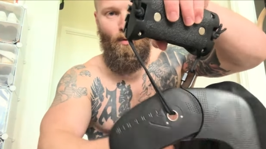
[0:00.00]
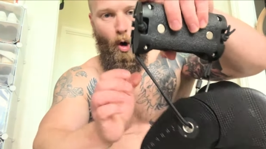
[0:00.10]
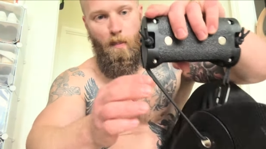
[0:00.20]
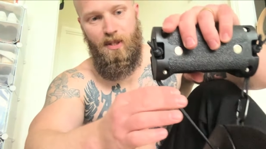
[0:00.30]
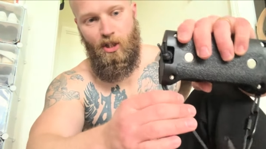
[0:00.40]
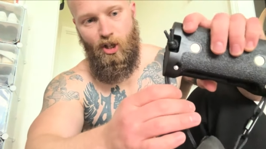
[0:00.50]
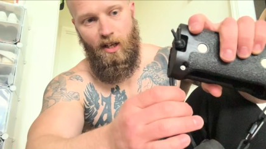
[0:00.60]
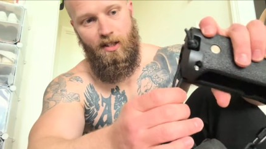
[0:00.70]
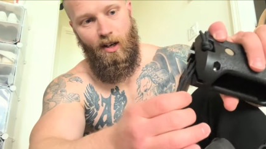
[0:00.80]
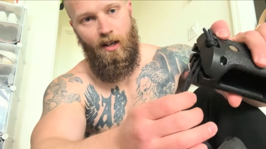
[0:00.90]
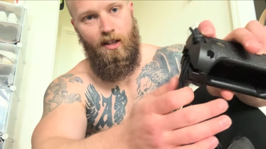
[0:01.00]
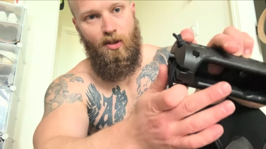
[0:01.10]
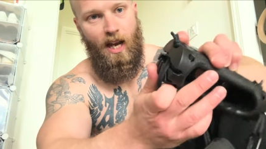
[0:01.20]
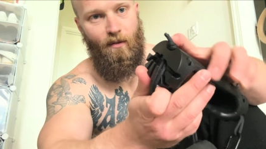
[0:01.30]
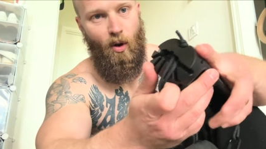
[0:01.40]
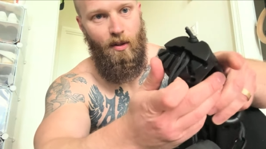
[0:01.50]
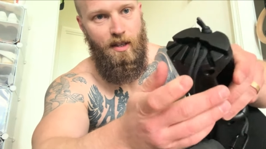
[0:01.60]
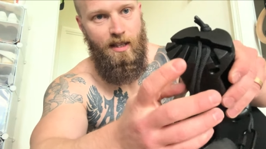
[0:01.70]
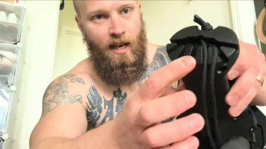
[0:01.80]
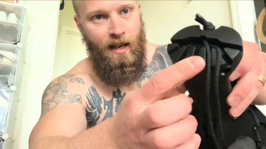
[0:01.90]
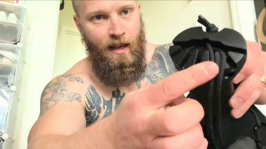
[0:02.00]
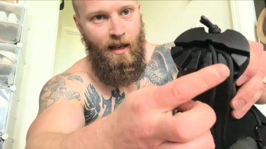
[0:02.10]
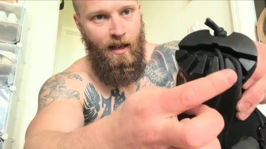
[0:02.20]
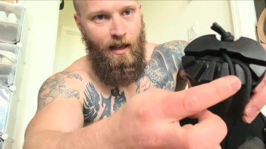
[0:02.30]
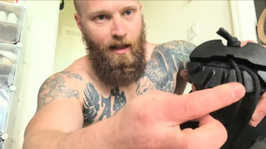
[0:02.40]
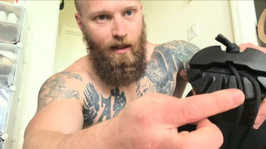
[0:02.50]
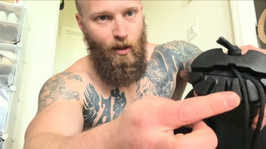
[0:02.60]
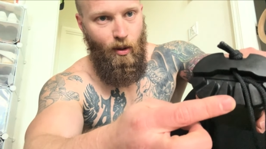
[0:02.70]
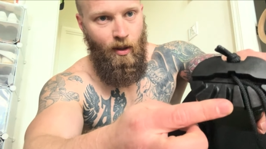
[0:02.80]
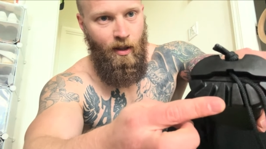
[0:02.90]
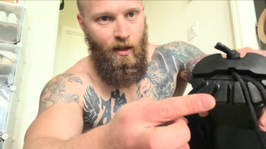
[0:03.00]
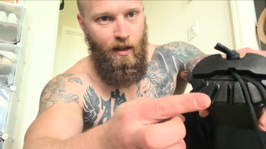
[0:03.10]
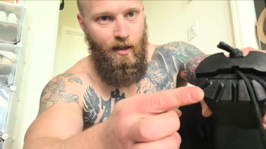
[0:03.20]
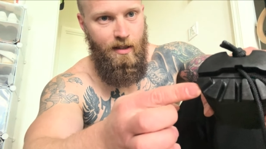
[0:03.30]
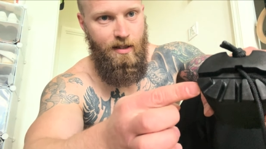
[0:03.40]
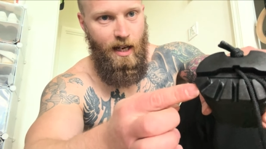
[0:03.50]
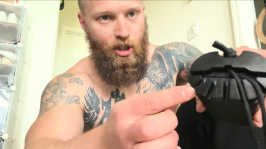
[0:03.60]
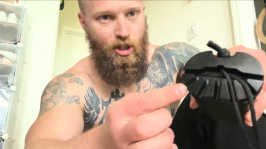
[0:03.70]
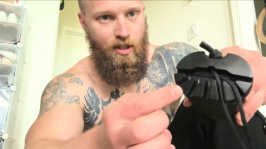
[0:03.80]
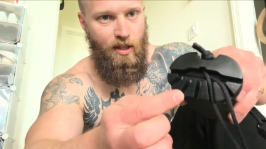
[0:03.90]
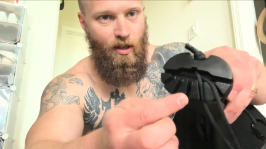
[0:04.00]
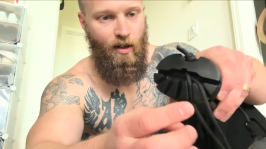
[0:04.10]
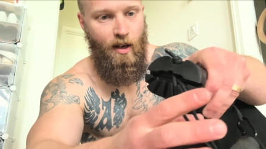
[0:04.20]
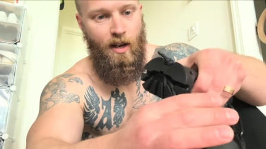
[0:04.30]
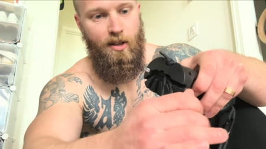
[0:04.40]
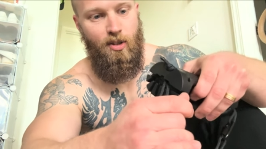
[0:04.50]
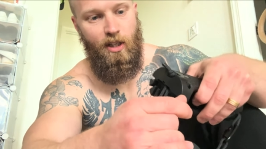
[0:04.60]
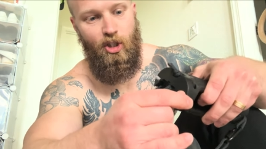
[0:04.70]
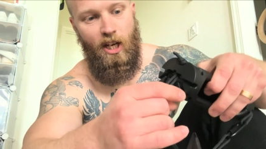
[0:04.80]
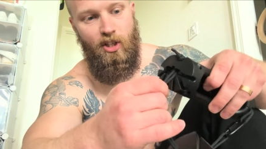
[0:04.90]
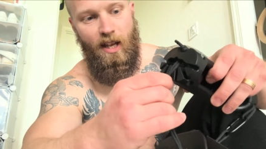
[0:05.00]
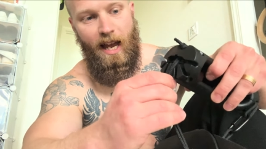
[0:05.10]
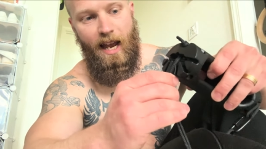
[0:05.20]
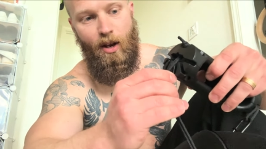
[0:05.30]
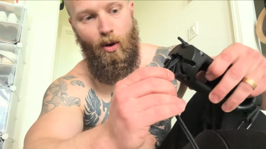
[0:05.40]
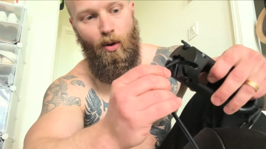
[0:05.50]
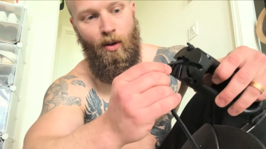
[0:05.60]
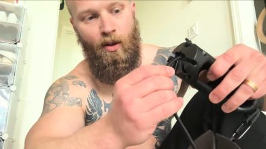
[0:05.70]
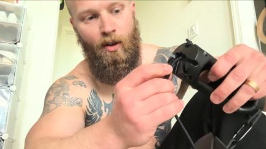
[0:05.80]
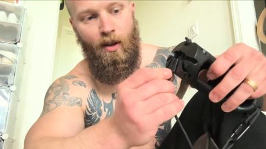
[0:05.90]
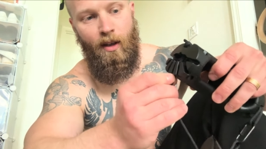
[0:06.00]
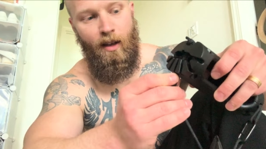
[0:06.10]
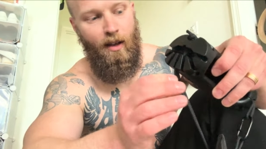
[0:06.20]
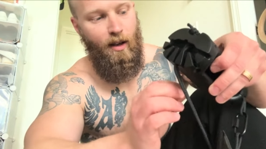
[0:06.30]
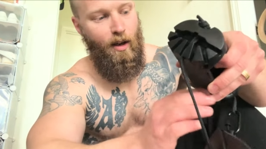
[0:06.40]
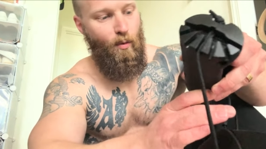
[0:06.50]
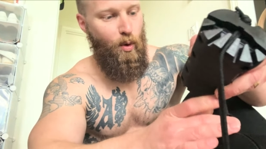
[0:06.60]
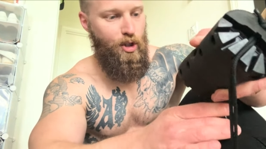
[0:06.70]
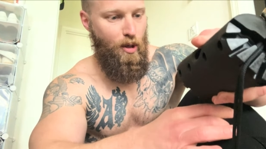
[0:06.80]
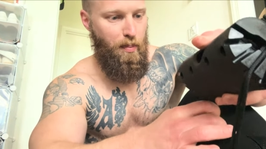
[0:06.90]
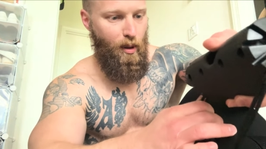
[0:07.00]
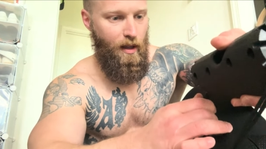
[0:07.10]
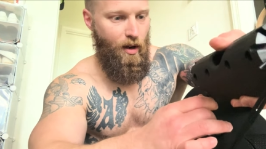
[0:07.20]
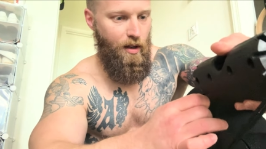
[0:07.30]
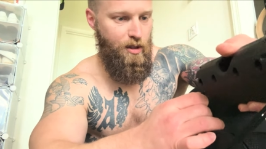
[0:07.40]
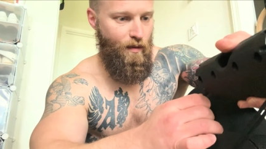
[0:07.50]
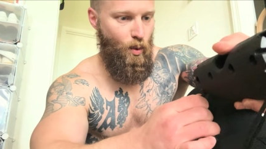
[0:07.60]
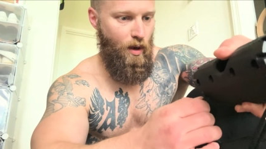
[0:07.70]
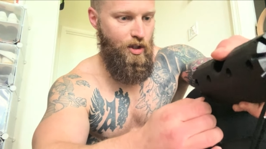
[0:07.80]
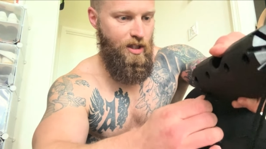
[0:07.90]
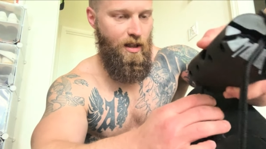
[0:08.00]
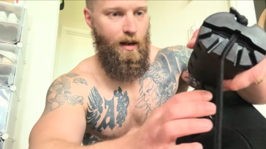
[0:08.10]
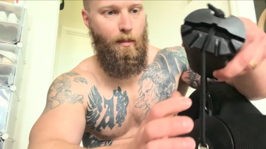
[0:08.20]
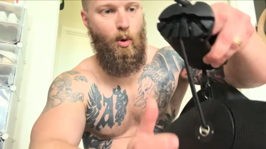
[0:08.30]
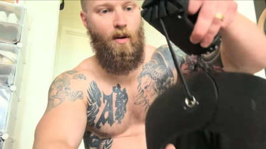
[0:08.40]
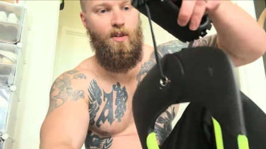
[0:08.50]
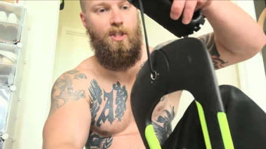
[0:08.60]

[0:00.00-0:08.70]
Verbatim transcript: ropes adjust on it is you have all these little sections here so you can change the angle of which you're pulling on. So if you want just like a more of a